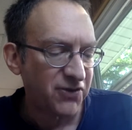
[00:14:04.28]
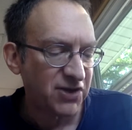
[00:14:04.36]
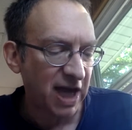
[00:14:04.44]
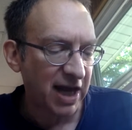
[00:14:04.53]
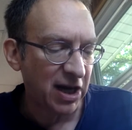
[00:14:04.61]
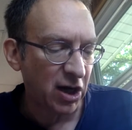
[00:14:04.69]

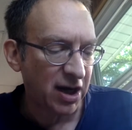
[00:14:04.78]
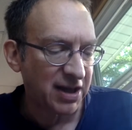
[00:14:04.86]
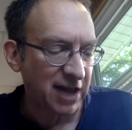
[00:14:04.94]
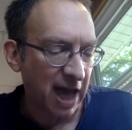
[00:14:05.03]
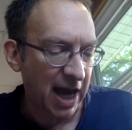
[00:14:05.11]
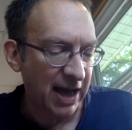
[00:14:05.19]
standing on
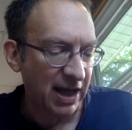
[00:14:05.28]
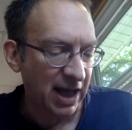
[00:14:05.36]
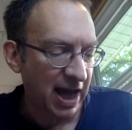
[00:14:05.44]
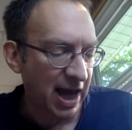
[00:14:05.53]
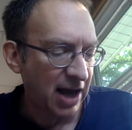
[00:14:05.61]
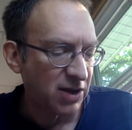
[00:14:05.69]
its hind
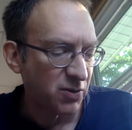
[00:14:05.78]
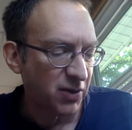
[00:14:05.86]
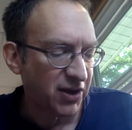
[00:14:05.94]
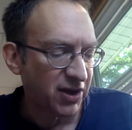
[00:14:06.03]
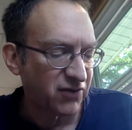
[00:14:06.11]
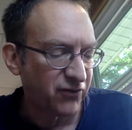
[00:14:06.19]
legs
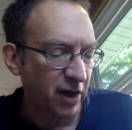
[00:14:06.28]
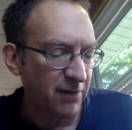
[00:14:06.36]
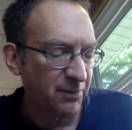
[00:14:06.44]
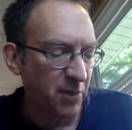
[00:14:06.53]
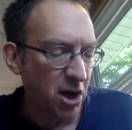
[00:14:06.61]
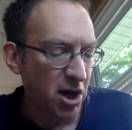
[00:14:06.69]
with its
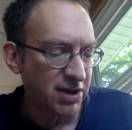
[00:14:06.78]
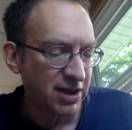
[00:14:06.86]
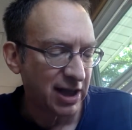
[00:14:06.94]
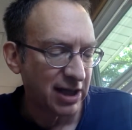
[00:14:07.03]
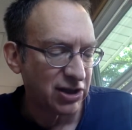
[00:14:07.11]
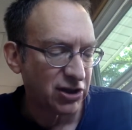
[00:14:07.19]
front paws
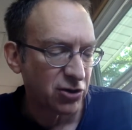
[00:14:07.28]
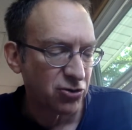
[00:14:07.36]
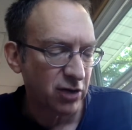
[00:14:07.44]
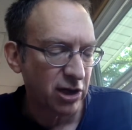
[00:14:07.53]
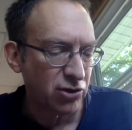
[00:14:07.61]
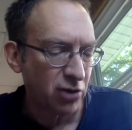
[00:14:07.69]
against the
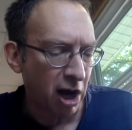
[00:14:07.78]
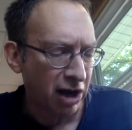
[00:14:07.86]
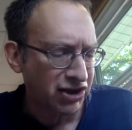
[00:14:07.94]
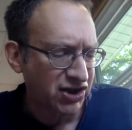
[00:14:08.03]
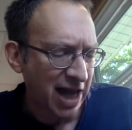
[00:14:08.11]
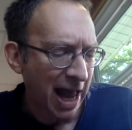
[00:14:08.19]
tree
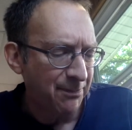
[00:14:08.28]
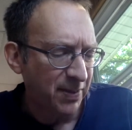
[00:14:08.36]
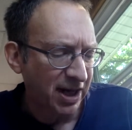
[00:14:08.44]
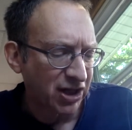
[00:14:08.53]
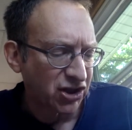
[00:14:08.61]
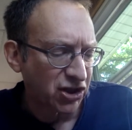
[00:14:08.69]
trunk,
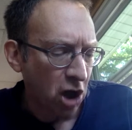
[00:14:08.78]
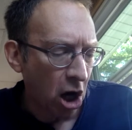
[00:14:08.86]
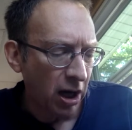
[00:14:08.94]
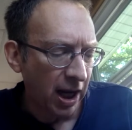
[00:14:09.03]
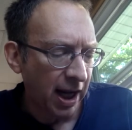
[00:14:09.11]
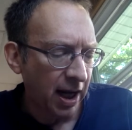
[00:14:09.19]
snapping and
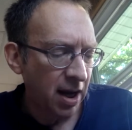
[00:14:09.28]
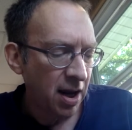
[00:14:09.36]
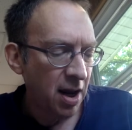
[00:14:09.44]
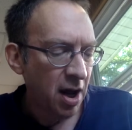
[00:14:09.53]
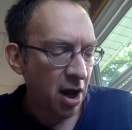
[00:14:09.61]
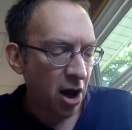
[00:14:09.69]

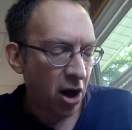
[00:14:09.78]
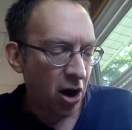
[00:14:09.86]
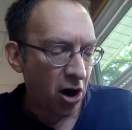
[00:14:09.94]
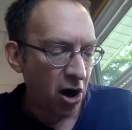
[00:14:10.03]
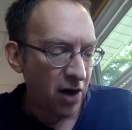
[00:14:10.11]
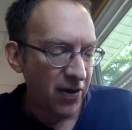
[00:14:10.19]
snarling.
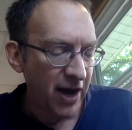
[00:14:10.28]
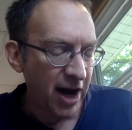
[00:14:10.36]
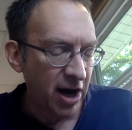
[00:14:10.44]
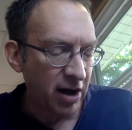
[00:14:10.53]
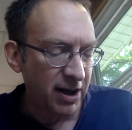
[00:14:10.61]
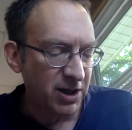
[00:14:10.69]
All the
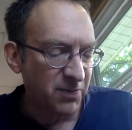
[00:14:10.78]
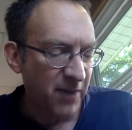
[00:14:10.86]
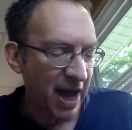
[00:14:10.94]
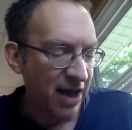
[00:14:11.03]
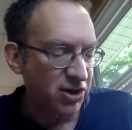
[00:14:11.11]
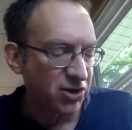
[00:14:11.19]
hair on its
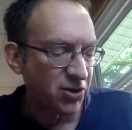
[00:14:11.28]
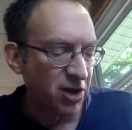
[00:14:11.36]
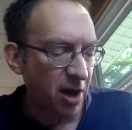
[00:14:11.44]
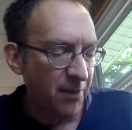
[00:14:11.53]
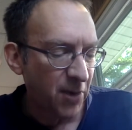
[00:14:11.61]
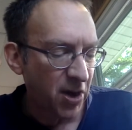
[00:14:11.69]
back stood
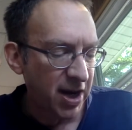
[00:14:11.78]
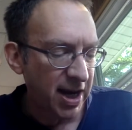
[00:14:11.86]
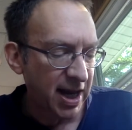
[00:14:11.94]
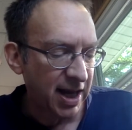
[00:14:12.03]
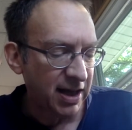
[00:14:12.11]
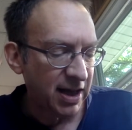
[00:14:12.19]
up on
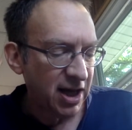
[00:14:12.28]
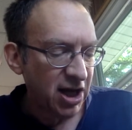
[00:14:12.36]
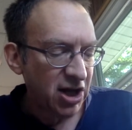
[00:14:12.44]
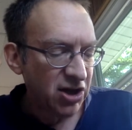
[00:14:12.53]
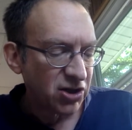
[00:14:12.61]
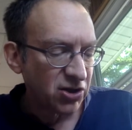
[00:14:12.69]
end.
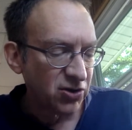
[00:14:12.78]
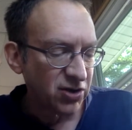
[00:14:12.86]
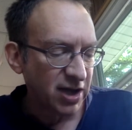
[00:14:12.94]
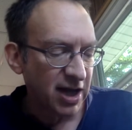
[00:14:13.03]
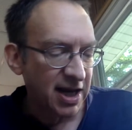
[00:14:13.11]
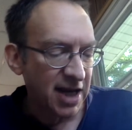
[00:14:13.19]

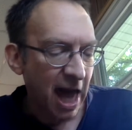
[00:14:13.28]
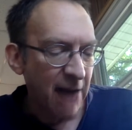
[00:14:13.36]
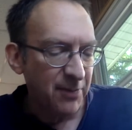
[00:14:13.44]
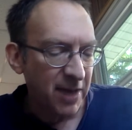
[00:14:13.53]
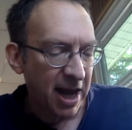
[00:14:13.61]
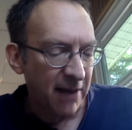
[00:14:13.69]
Susan had
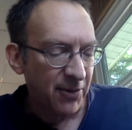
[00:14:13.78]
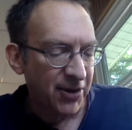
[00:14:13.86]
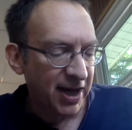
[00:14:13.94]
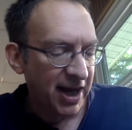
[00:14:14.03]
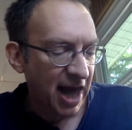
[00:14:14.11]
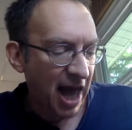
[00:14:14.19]
not been able
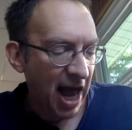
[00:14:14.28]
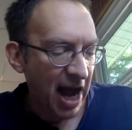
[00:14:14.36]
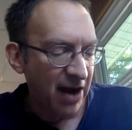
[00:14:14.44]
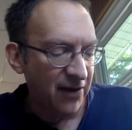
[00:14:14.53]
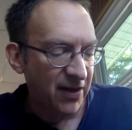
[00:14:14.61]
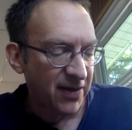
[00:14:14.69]
to get
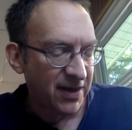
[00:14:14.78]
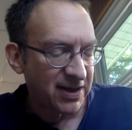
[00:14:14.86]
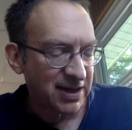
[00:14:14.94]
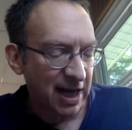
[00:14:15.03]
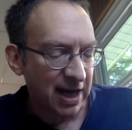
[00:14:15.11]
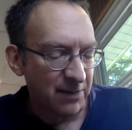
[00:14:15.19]
higher than the
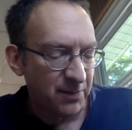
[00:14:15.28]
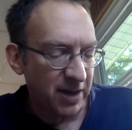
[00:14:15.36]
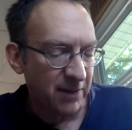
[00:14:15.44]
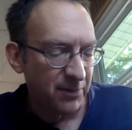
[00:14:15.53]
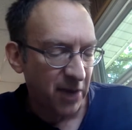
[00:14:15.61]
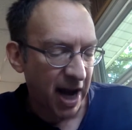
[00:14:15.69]
second
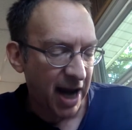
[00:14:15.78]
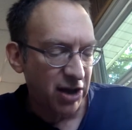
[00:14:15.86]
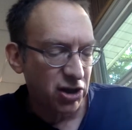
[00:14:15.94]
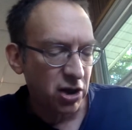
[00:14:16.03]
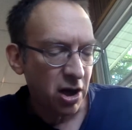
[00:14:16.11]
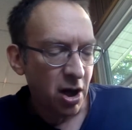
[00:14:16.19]
big
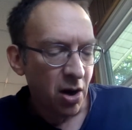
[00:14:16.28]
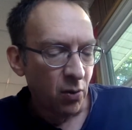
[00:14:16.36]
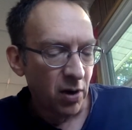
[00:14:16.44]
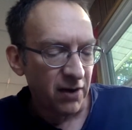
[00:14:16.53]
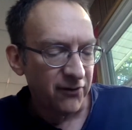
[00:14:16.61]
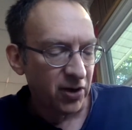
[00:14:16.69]
branch.
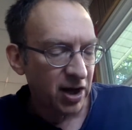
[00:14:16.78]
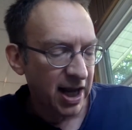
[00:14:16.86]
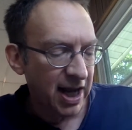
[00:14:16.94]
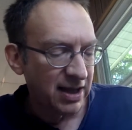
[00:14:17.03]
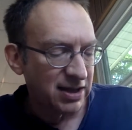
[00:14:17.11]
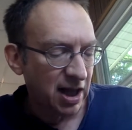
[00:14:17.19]
One of her
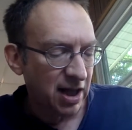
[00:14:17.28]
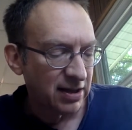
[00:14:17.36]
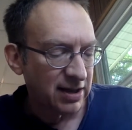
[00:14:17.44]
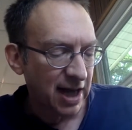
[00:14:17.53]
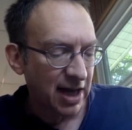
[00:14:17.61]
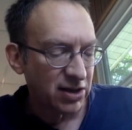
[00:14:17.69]
legs
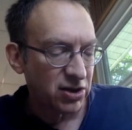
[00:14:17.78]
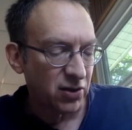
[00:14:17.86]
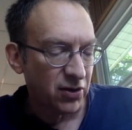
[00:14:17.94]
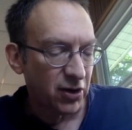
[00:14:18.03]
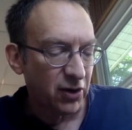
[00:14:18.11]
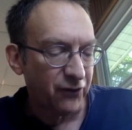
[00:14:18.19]
hung down so
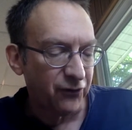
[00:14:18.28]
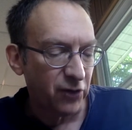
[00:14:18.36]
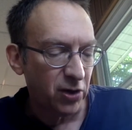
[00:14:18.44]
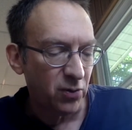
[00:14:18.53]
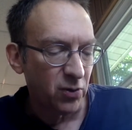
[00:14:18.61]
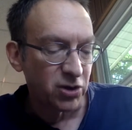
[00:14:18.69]
that her
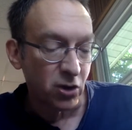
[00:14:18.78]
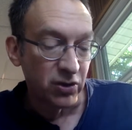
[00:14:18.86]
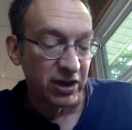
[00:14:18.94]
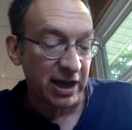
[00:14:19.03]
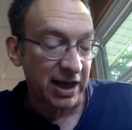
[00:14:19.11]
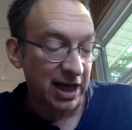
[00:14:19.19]
foot was
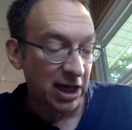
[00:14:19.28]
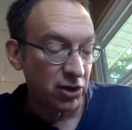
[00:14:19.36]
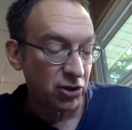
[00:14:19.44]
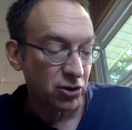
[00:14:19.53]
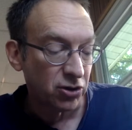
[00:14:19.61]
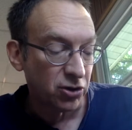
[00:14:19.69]
only an
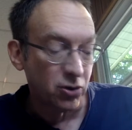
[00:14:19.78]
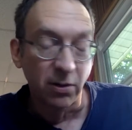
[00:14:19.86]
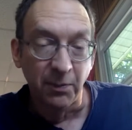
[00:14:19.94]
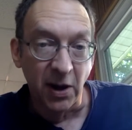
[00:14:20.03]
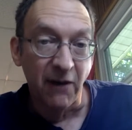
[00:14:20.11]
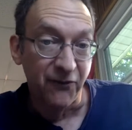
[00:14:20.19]
inch or two
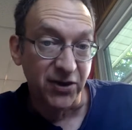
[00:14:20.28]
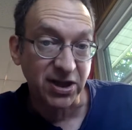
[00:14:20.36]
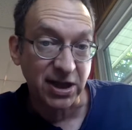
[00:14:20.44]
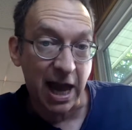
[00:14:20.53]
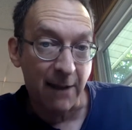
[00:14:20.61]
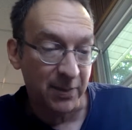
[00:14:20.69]
above the
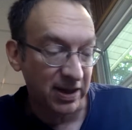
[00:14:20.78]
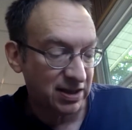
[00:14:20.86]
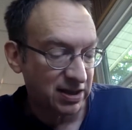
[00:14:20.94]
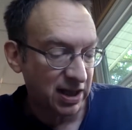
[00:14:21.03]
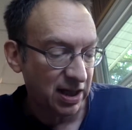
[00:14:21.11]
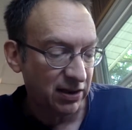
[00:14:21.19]

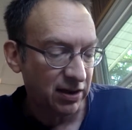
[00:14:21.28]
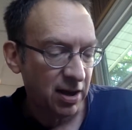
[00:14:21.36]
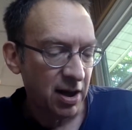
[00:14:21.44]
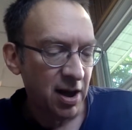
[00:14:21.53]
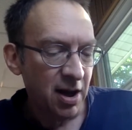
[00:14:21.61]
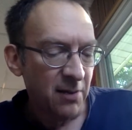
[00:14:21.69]
snapping teeth.
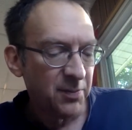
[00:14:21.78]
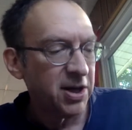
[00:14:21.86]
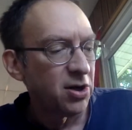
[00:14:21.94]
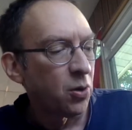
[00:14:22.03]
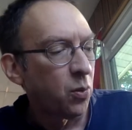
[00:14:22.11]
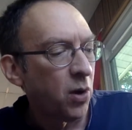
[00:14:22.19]

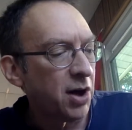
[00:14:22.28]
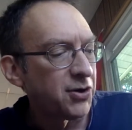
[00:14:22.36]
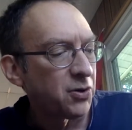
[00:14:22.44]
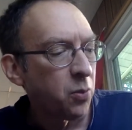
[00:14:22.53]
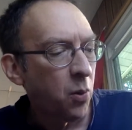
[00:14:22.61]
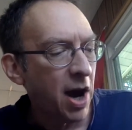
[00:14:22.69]
Peter
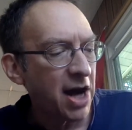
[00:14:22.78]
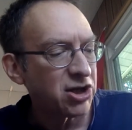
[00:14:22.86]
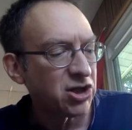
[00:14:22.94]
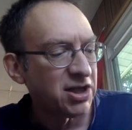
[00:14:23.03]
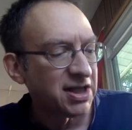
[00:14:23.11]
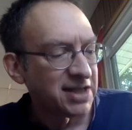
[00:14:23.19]
wondered why
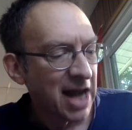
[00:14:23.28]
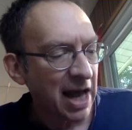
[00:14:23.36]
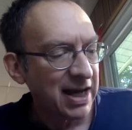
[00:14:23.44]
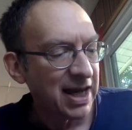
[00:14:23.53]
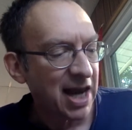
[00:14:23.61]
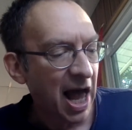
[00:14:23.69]
she did
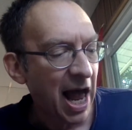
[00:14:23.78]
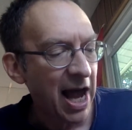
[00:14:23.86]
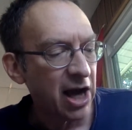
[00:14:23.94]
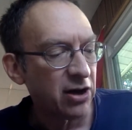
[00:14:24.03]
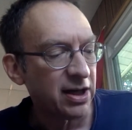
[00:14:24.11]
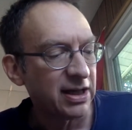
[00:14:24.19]
not get
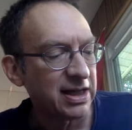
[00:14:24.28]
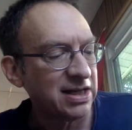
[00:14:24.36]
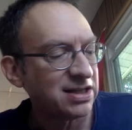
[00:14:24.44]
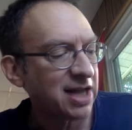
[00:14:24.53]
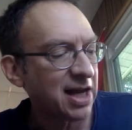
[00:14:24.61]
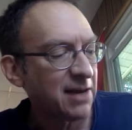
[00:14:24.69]
higher, at
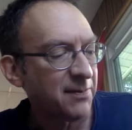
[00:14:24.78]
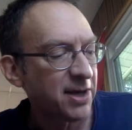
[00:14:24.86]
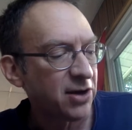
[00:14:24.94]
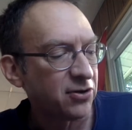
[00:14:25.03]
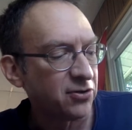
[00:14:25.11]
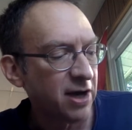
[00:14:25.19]
least take a
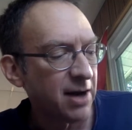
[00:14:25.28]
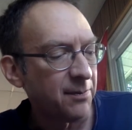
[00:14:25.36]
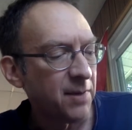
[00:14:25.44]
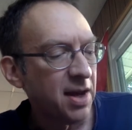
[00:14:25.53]
better grip.